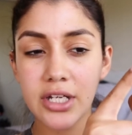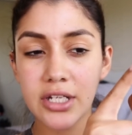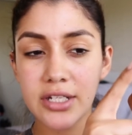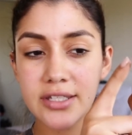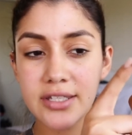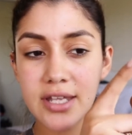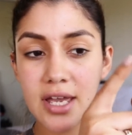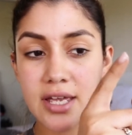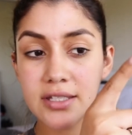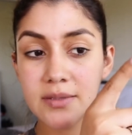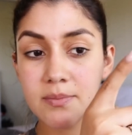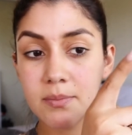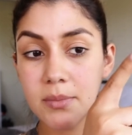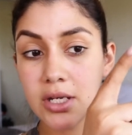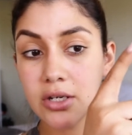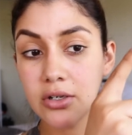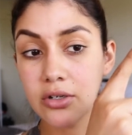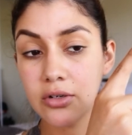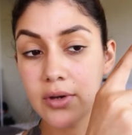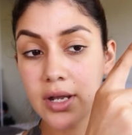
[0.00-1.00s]
good size
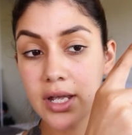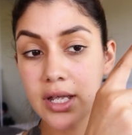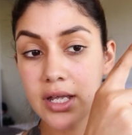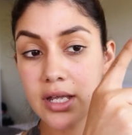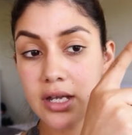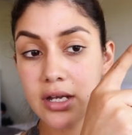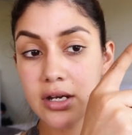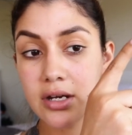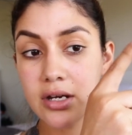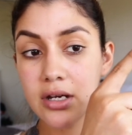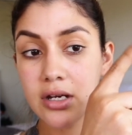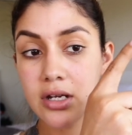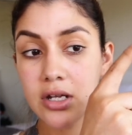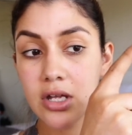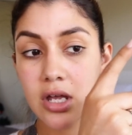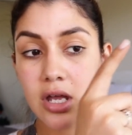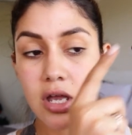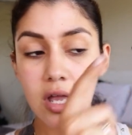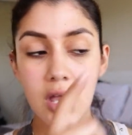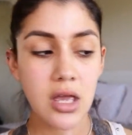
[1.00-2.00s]
mirror right here.
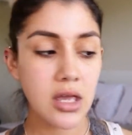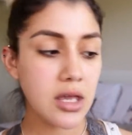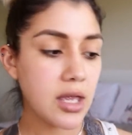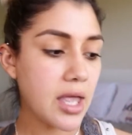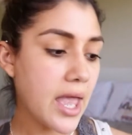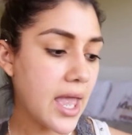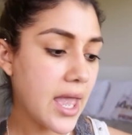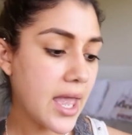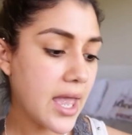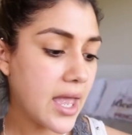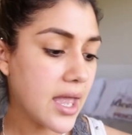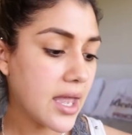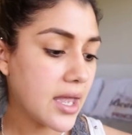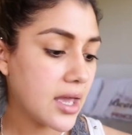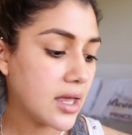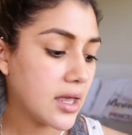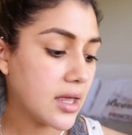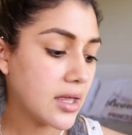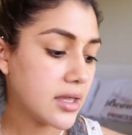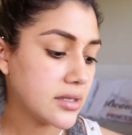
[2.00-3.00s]

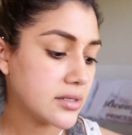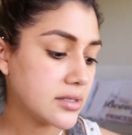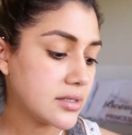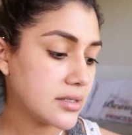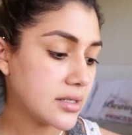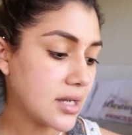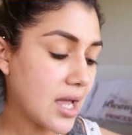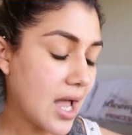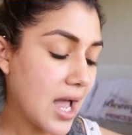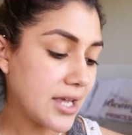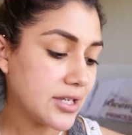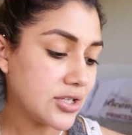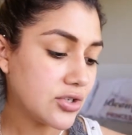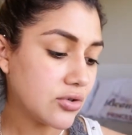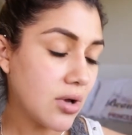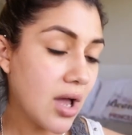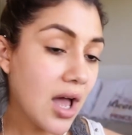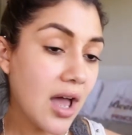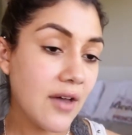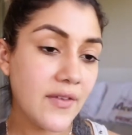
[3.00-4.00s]
And I
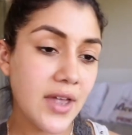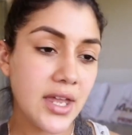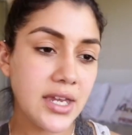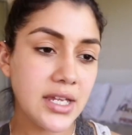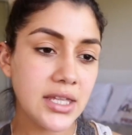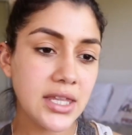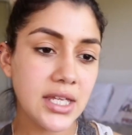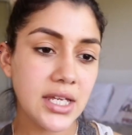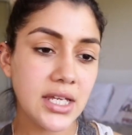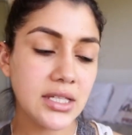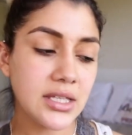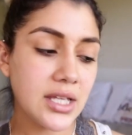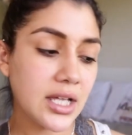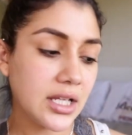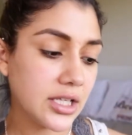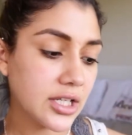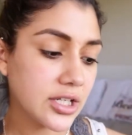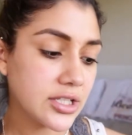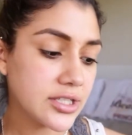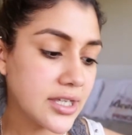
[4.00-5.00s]
don't have anything
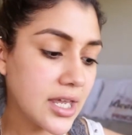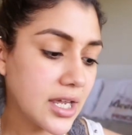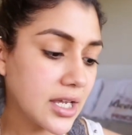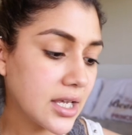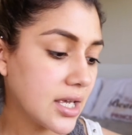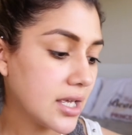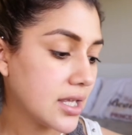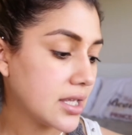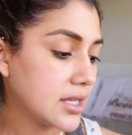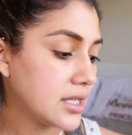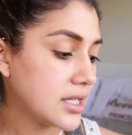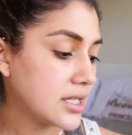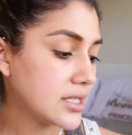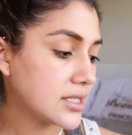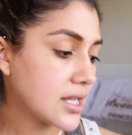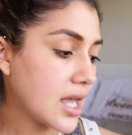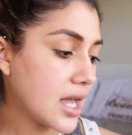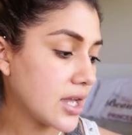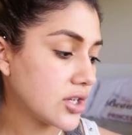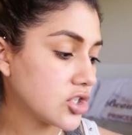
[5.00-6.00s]
that looks like
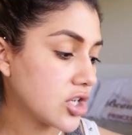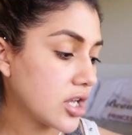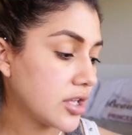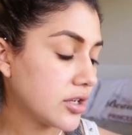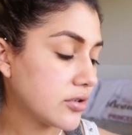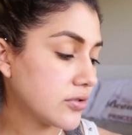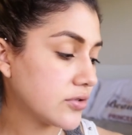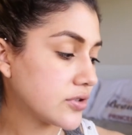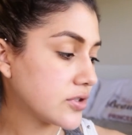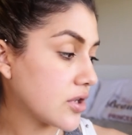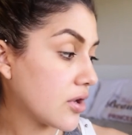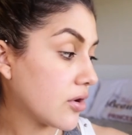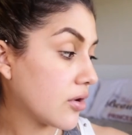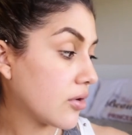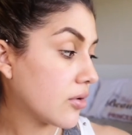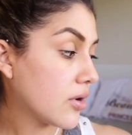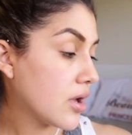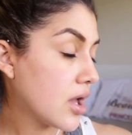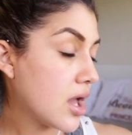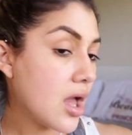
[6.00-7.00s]
these eyeshadows,
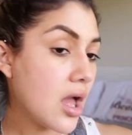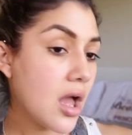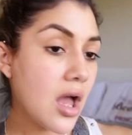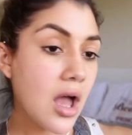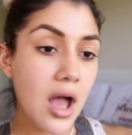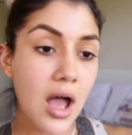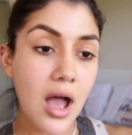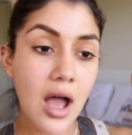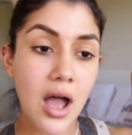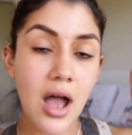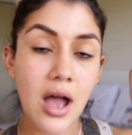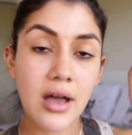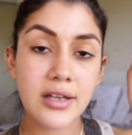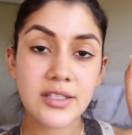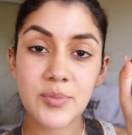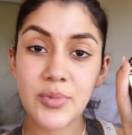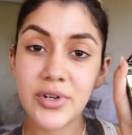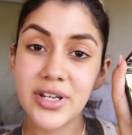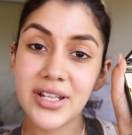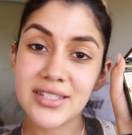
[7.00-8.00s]
so I was
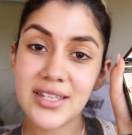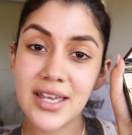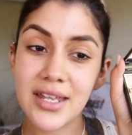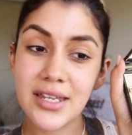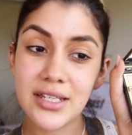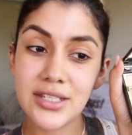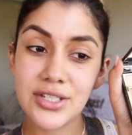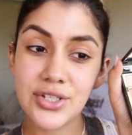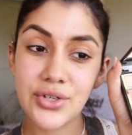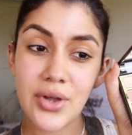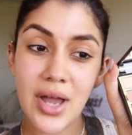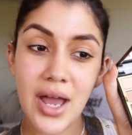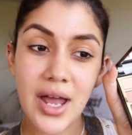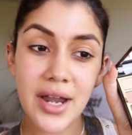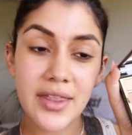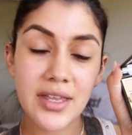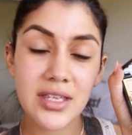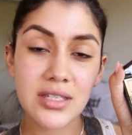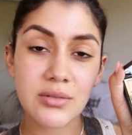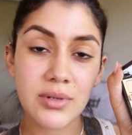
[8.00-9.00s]
pretty excited to
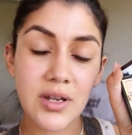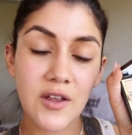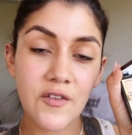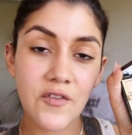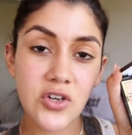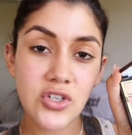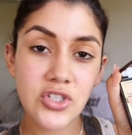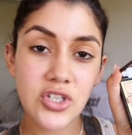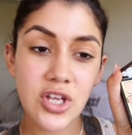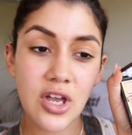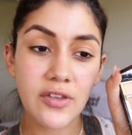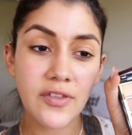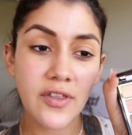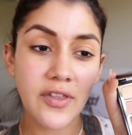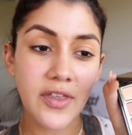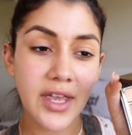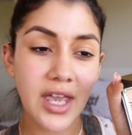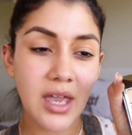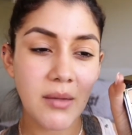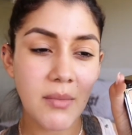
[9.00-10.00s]
add this. When I first saw that
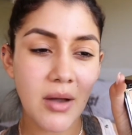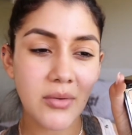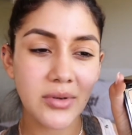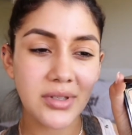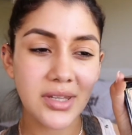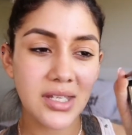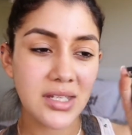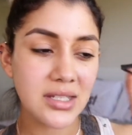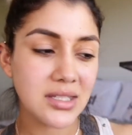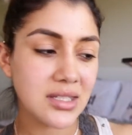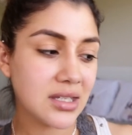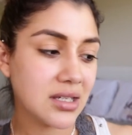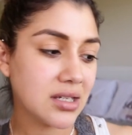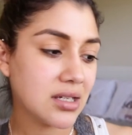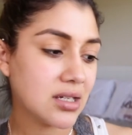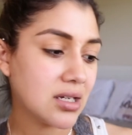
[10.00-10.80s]
they came out with this,